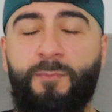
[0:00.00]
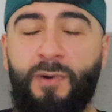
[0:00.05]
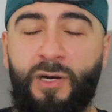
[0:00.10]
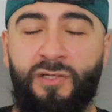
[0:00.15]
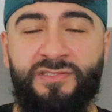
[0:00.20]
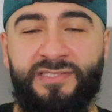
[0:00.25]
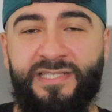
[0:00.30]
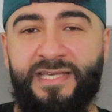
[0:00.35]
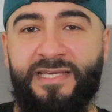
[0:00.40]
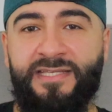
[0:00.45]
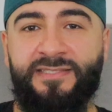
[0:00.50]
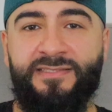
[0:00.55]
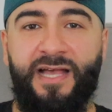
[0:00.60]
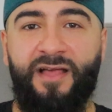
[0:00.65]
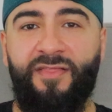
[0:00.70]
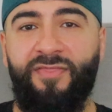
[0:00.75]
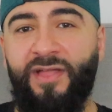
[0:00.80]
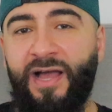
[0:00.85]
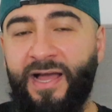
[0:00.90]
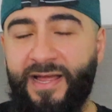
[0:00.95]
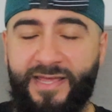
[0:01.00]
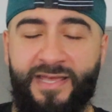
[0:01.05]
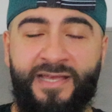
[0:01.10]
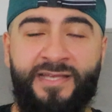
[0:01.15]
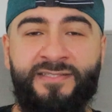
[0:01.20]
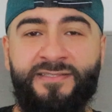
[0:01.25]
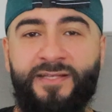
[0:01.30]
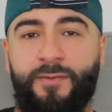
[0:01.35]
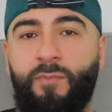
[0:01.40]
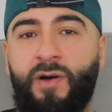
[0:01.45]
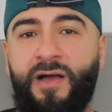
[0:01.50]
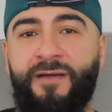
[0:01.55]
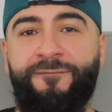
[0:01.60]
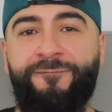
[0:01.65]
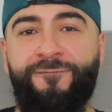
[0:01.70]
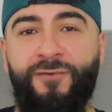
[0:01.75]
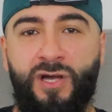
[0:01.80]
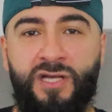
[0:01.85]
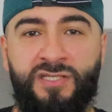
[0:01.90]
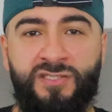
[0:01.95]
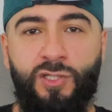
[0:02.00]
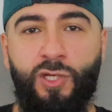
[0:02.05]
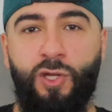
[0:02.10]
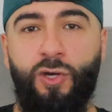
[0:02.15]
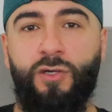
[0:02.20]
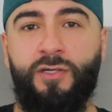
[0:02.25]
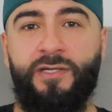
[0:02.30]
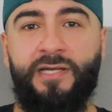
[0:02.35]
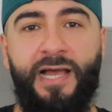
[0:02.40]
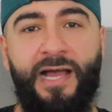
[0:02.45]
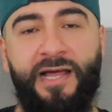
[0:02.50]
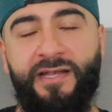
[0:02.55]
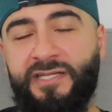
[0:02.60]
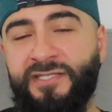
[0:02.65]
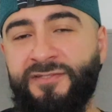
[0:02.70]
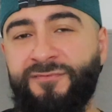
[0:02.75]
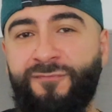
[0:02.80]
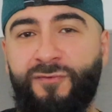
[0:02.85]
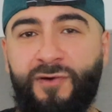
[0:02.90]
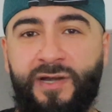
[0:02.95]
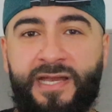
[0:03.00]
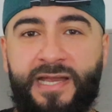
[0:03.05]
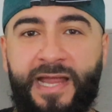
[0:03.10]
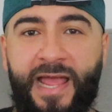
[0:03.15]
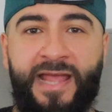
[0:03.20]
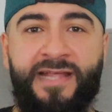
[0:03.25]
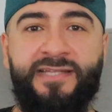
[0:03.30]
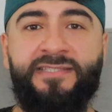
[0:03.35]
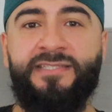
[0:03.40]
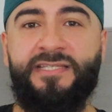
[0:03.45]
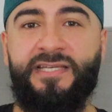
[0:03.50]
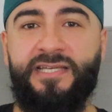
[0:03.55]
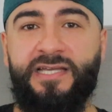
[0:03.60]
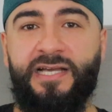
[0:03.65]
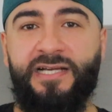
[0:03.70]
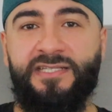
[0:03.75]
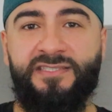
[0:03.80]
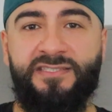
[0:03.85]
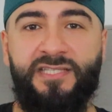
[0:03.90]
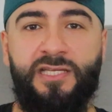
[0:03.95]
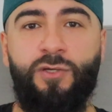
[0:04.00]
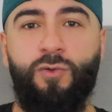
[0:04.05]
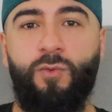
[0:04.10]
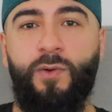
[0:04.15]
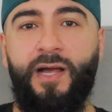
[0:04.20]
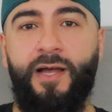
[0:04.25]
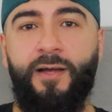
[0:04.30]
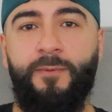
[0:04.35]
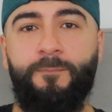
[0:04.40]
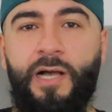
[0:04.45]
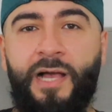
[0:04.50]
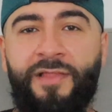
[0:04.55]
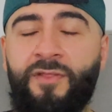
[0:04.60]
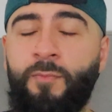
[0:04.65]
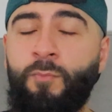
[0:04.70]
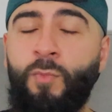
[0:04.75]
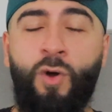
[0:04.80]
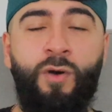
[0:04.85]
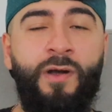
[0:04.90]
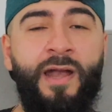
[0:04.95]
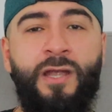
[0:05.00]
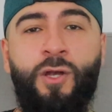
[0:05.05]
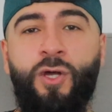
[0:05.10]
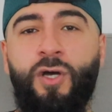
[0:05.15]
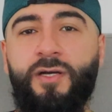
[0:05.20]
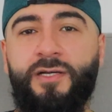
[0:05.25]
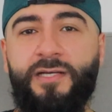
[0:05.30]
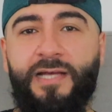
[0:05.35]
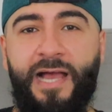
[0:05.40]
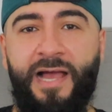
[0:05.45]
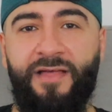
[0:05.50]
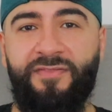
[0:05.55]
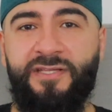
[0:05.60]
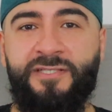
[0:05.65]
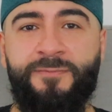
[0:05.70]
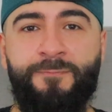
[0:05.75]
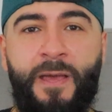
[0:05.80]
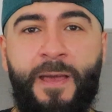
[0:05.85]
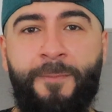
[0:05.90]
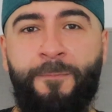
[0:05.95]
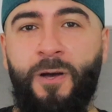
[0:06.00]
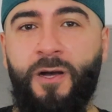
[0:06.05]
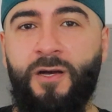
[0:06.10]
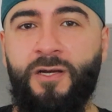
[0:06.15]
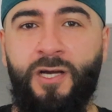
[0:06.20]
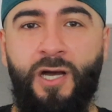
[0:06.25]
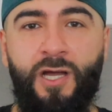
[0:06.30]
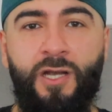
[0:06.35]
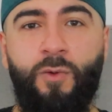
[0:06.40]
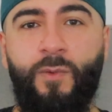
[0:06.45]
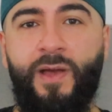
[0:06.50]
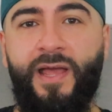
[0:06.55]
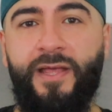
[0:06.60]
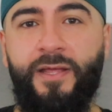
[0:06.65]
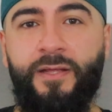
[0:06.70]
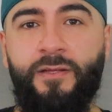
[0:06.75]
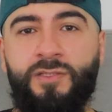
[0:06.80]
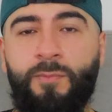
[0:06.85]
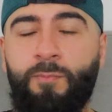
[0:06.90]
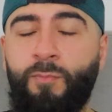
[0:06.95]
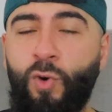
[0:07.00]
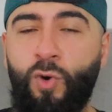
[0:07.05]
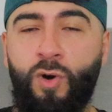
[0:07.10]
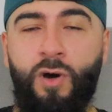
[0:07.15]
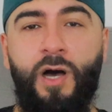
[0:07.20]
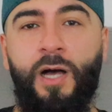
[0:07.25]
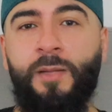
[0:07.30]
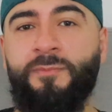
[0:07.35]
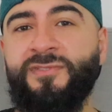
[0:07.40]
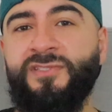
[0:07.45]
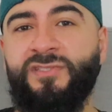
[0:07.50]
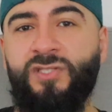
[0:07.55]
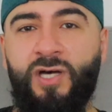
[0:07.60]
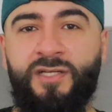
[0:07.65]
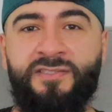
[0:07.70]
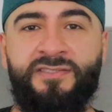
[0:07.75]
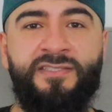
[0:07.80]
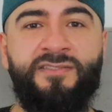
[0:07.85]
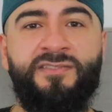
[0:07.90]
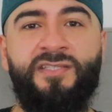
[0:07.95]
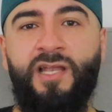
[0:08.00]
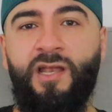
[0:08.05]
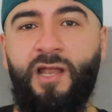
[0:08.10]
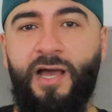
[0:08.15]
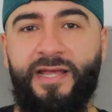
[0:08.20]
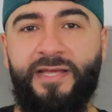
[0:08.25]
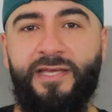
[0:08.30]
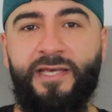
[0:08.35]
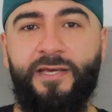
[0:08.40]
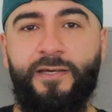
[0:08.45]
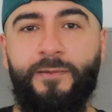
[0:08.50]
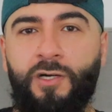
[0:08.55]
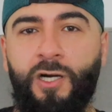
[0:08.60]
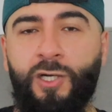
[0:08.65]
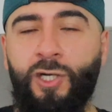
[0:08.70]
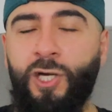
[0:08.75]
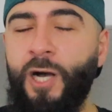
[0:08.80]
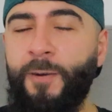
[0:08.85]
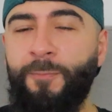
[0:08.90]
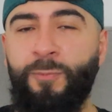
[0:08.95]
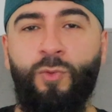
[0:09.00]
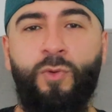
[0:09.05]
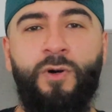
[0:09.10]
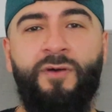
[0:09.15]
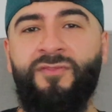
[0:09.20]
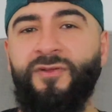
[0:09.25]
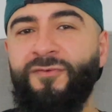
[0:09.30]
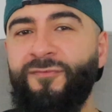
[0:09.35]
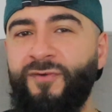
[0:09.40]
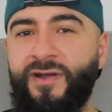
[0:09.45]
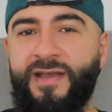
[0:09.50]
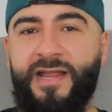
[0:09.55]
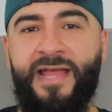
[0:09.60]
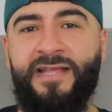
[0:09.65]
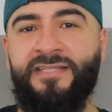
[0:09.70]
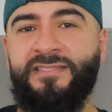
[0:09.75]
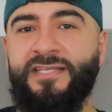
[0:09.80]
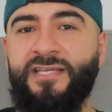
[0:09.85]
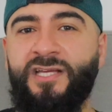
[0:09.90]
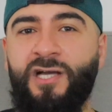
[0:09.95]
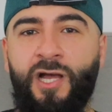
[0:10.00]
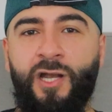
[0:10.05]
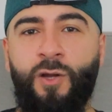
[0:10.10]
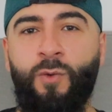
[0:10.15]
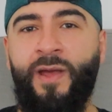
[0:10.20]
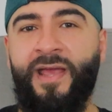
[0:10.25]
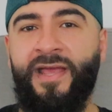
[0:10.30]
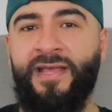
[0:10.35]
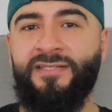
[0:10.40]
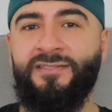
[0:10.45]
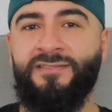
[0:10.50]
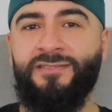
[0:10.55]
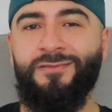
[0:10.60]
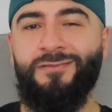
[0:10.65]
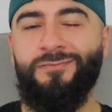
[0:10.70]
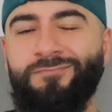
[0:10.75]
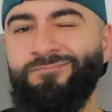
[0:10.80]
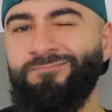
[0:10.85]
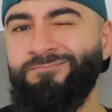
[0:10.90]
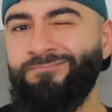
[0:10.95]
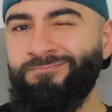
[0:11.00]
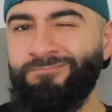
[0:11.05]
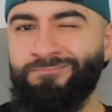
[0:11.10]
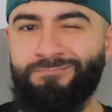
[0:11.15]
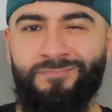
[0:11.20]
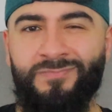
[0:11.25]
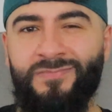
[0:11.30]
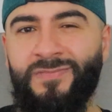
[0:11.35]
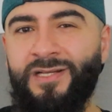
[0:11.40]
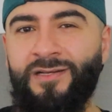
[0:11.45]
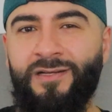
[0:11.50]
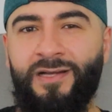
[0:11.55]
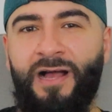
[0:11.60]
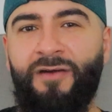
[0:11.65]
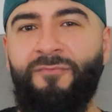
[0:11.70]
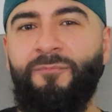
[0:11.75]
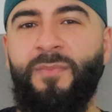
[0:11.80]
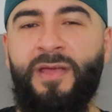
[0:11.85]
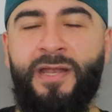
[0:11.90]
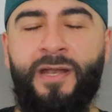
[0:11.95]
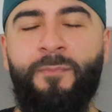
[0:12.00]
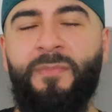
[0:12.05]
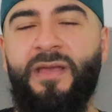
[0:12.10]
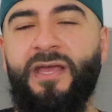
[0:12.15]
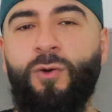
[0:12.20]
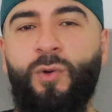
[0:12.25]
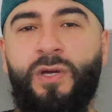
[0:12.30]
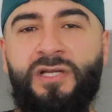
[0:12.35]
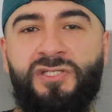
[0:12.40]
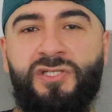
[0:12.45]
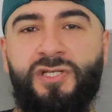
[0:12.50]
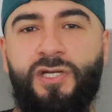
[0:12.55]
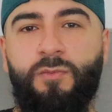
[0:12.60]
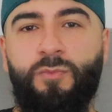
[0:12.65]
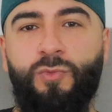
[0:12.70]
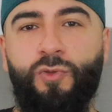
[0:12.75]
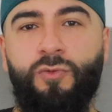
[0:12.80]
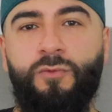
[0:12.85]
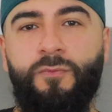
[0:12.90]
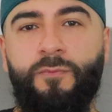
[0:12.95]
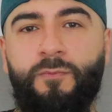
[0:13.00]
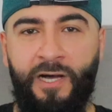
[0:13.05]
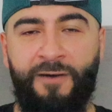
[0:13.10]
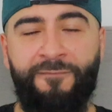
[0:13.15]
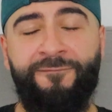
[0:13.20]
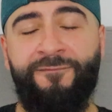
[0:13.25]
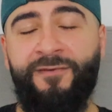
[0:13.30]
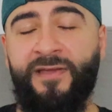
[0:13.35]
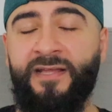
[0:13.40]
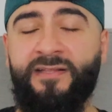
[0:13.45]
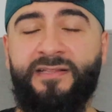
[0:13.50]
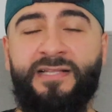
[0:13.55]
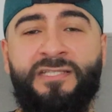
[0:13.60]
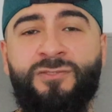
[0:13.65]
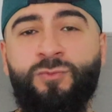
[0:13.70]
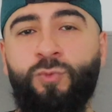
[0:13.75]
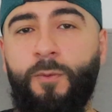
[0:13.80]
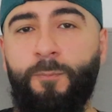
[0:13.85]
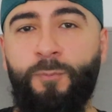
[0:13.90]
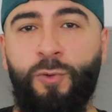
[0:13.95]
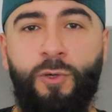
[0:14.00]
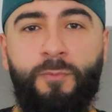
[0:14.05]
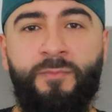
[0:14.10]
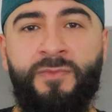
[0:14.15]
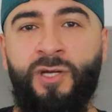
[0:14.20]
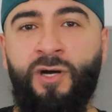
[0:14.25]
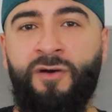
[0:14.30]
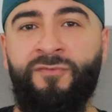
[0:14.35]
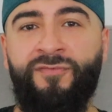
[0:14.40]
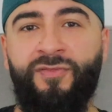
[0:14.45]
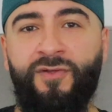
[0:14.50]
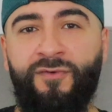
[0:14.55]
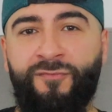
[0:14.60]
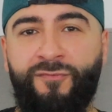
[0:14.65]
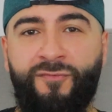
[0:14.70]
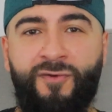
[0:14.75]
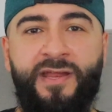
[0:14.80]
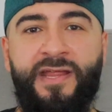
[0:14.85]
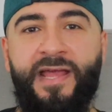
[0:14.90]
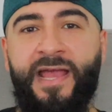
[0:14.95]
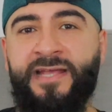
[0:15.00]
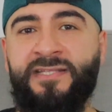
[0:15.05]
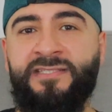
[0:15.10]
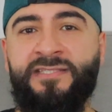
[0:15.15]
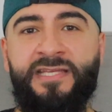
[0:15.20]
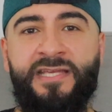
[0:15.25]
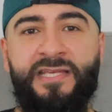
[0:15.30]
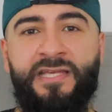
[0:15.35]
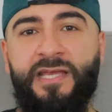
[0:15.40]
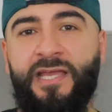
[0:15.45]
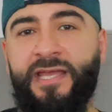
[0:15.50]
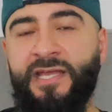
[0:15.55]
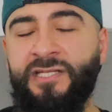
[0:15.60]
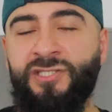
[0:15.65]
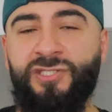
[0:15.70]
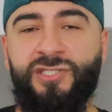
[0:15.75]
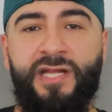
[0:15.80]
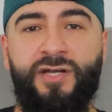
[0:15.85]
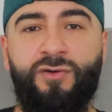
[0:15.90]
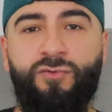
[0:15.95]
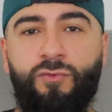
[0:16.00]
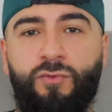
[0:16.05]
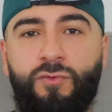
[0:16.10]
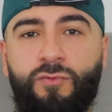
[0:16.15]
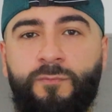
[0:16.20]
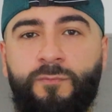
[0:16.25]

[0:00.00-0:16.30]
broskies, that is my first look at this 380 silhouette. And the more I look at this pepper colorway, the more I'm starting to like it. A couple of the 380 colorways mm, have been a bit questionable. I think that's what put me off the 380 in general.